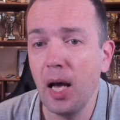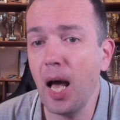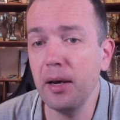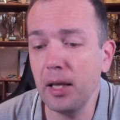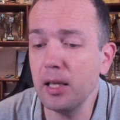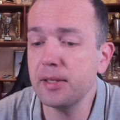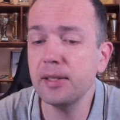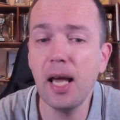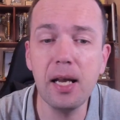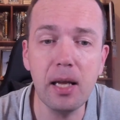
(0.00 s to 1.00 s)
And
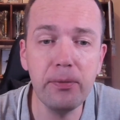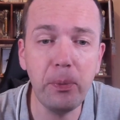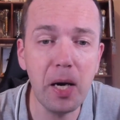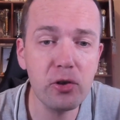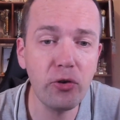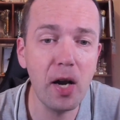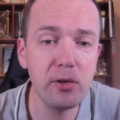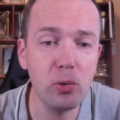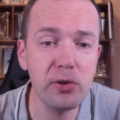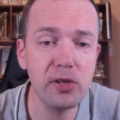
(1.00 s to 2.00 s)
instead, if white
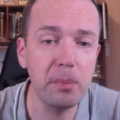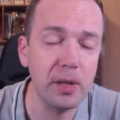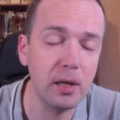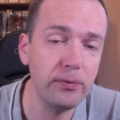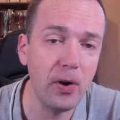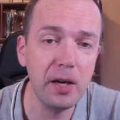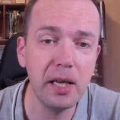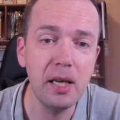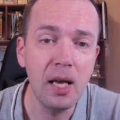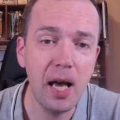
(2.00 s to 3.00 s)
tries to do something
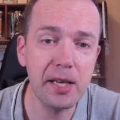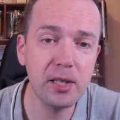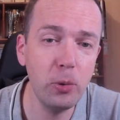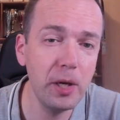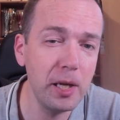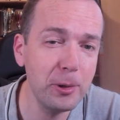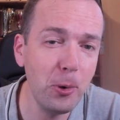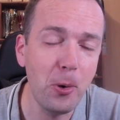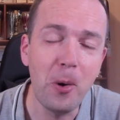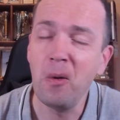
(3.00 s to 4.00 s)
funny as queen
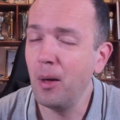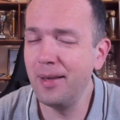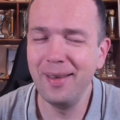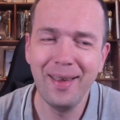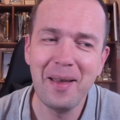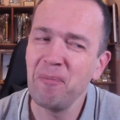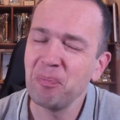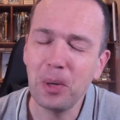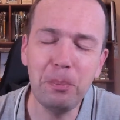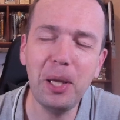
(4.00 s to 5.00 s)
e2,
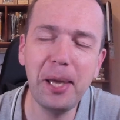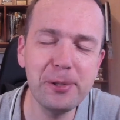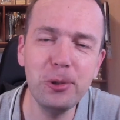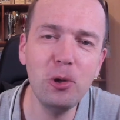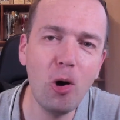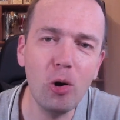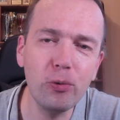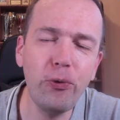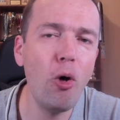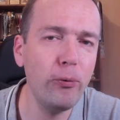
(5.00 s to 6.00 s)
please do
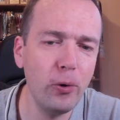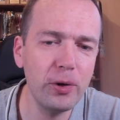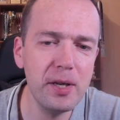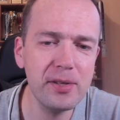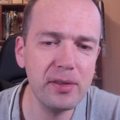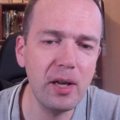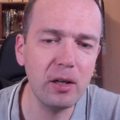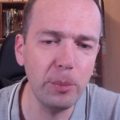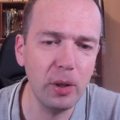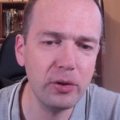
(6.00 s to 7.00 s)
not fall for this
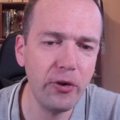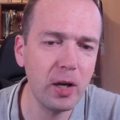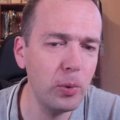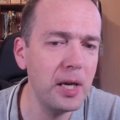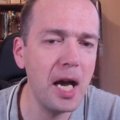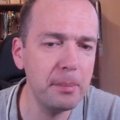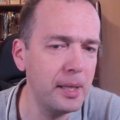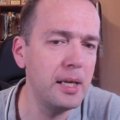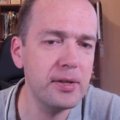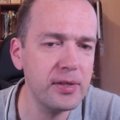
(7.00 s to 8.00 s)
terrible trick with
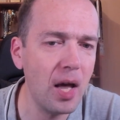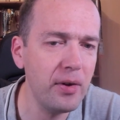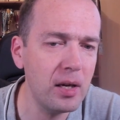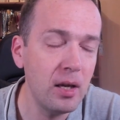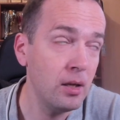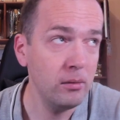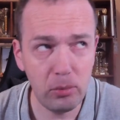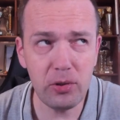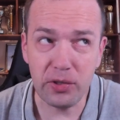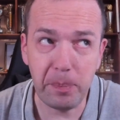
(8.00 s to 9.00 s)
knight bd7,
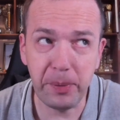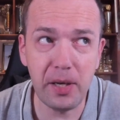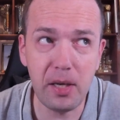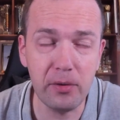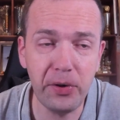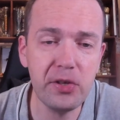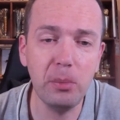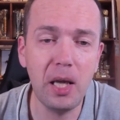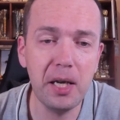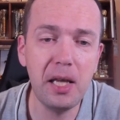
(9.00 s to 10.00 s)
which is a pretty
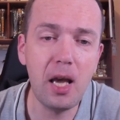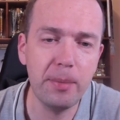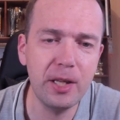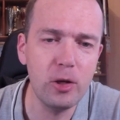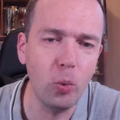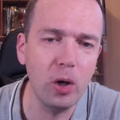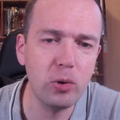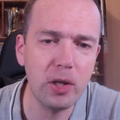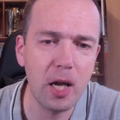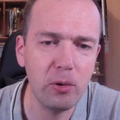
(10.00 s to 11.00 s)
reasonable idea. I mean, you
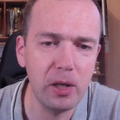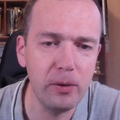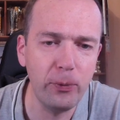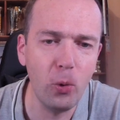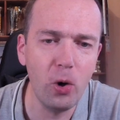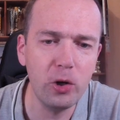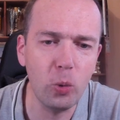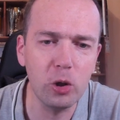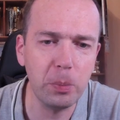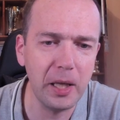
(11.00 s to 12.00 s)
want to take on e4,
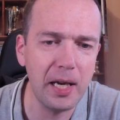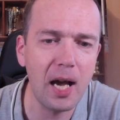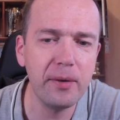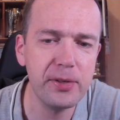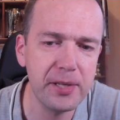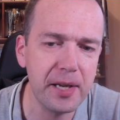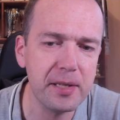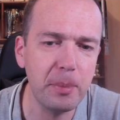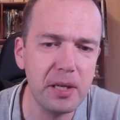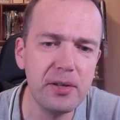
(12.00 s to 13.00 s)
you want to play knight
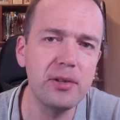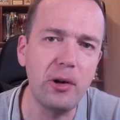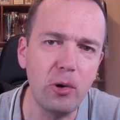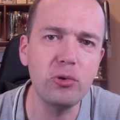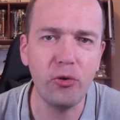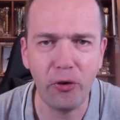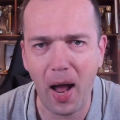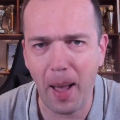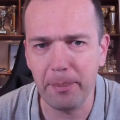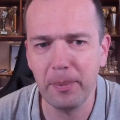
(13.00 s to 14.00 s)
f6, but this is a known
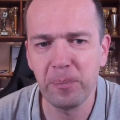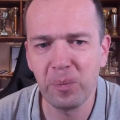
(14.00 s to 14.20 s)
trap.